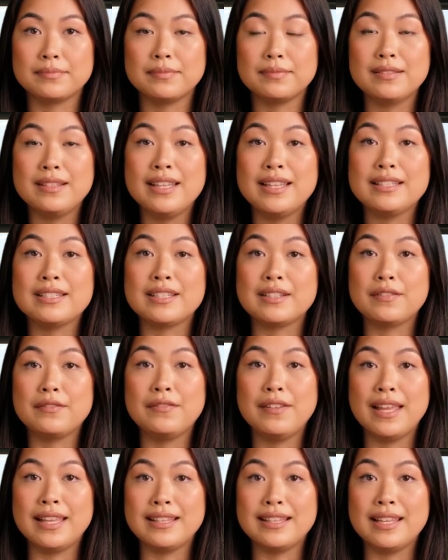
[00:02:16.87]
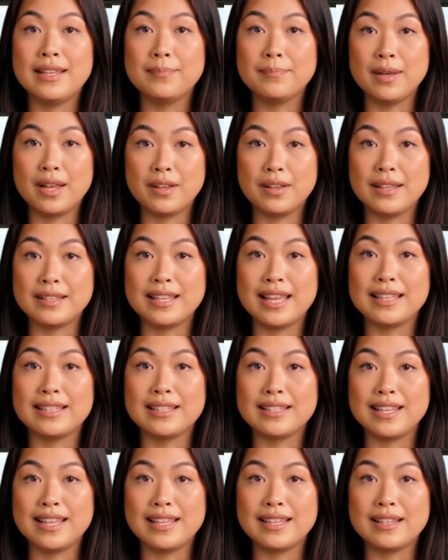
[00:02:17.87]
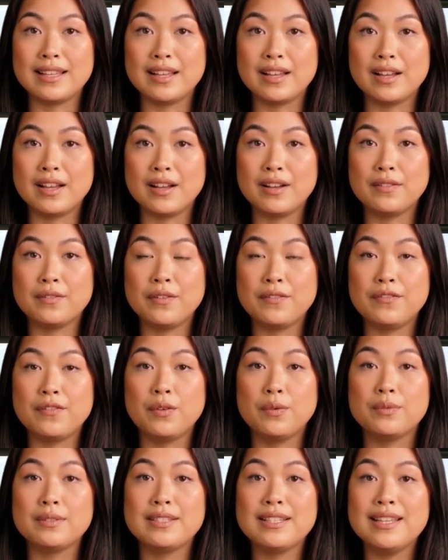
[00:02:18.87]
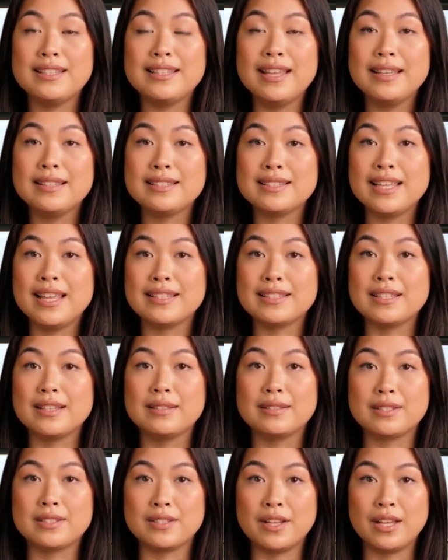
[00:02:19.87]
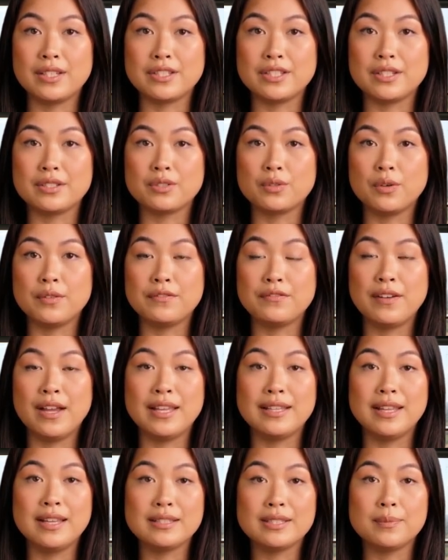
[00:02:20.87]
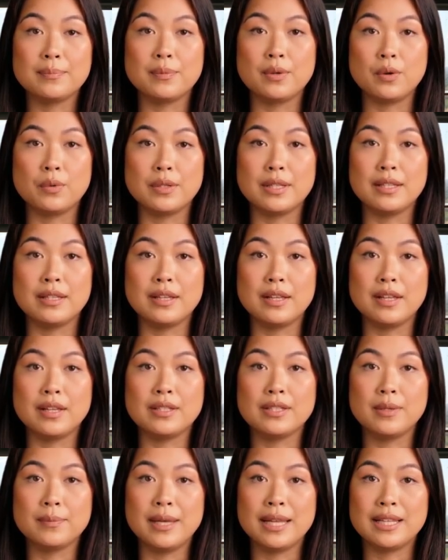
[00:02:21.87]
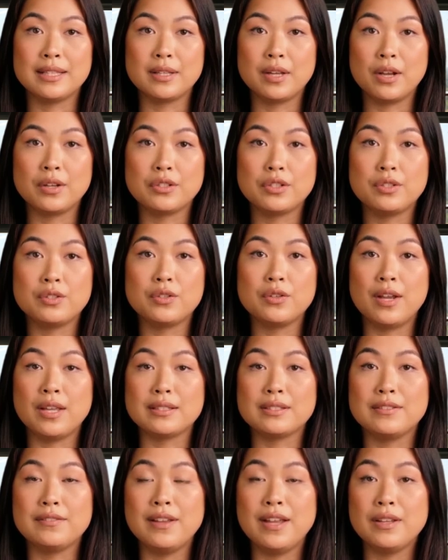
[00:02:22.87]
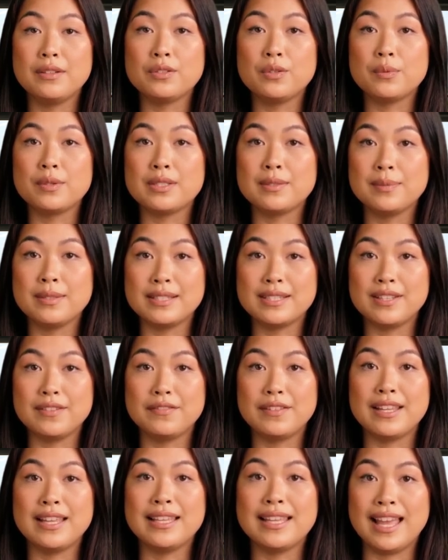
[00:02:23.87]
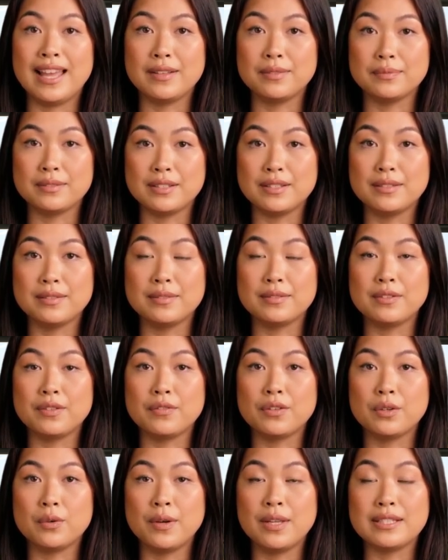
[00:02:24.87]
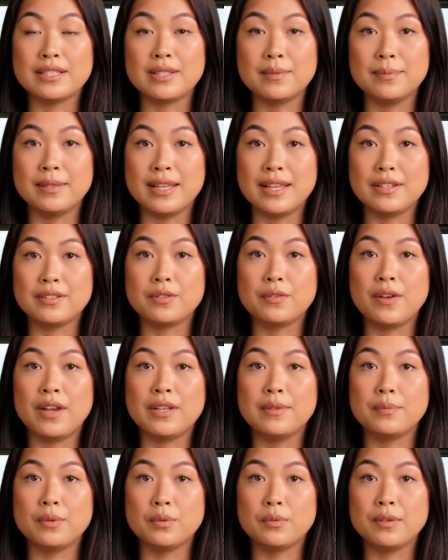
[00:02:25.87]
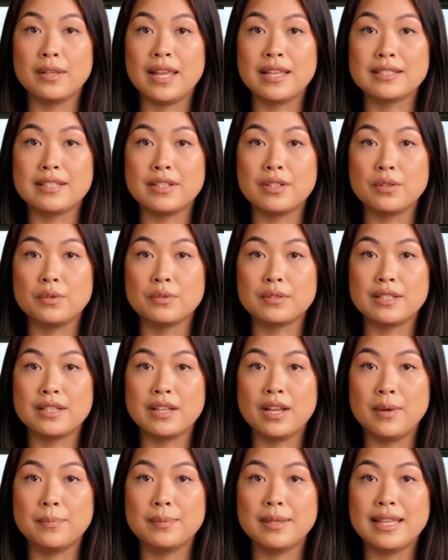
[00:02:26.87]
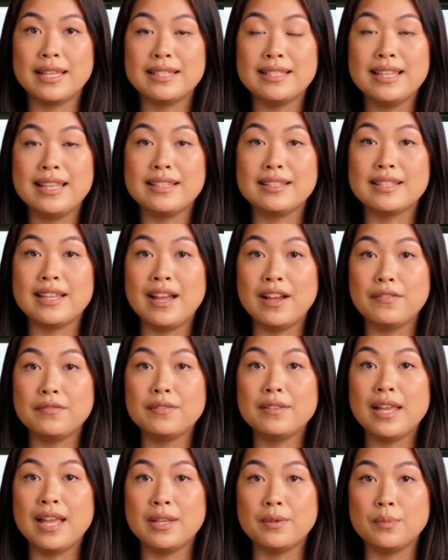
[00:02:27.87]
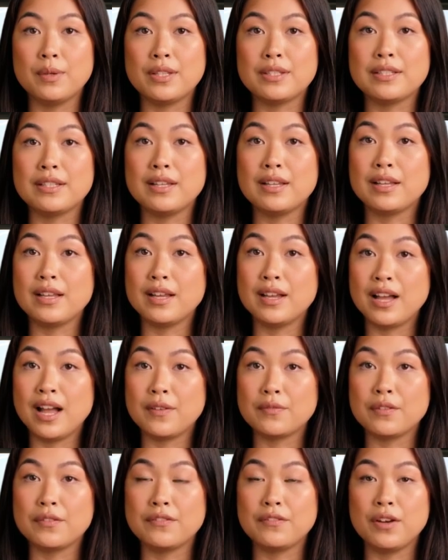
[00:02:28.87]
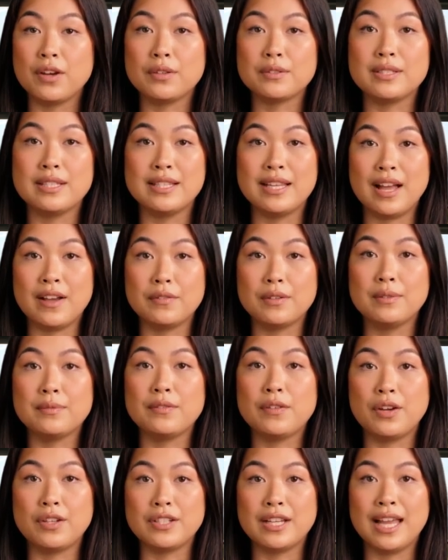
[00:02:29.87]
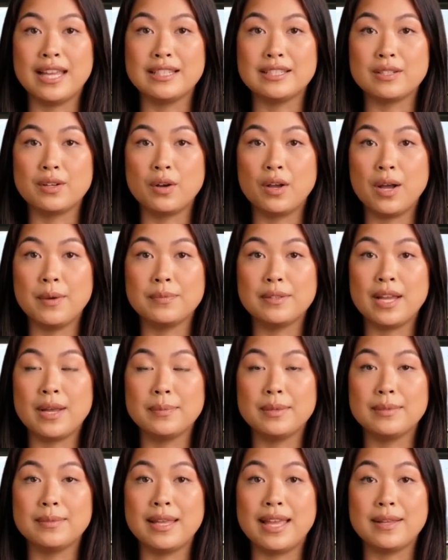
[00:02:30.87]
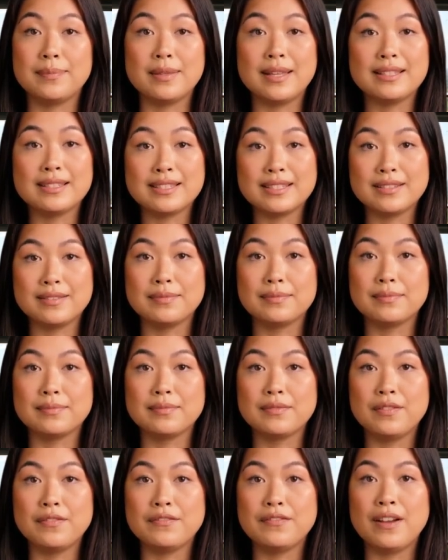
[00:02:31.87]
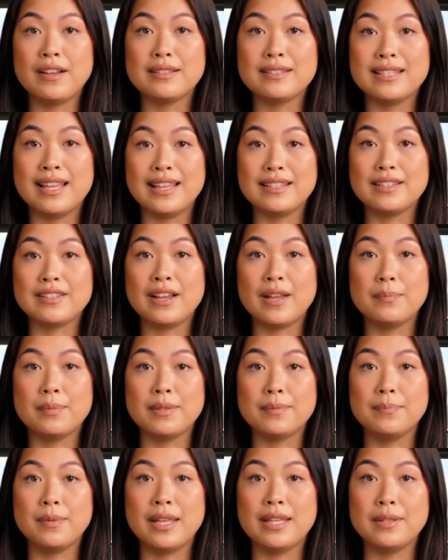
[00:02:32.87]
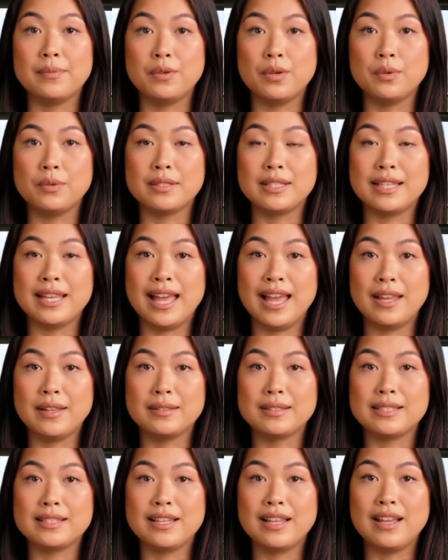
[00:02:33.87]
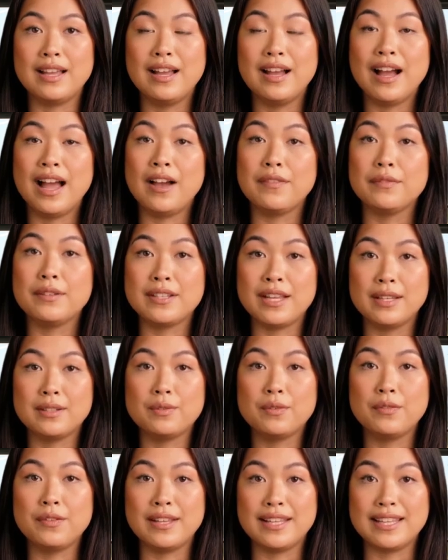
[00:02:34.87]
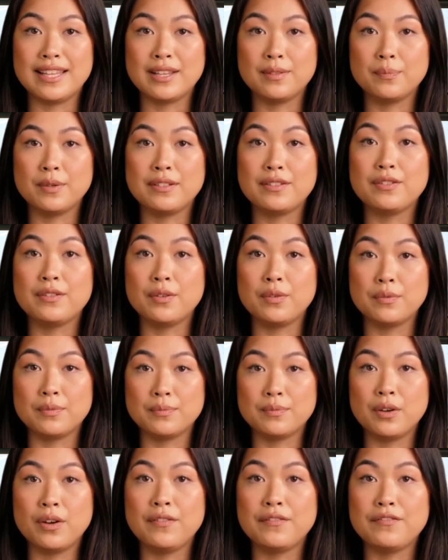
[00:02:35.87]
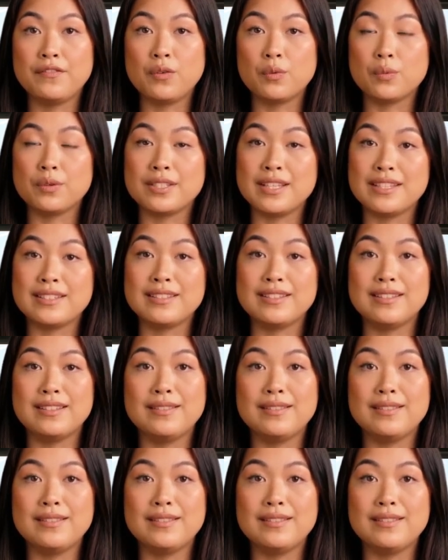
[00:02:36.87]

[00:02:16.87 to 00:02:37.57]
Using the fake email identity, the fraudsters then sent an instruction to a finance employee to make an urgent transfer to a specific account. The request appeared credible as it used the company's internal language and referred to current projects or upcoming payments. The funds ended up in money mules' accounts and were then quickly withdrawn or forwarded.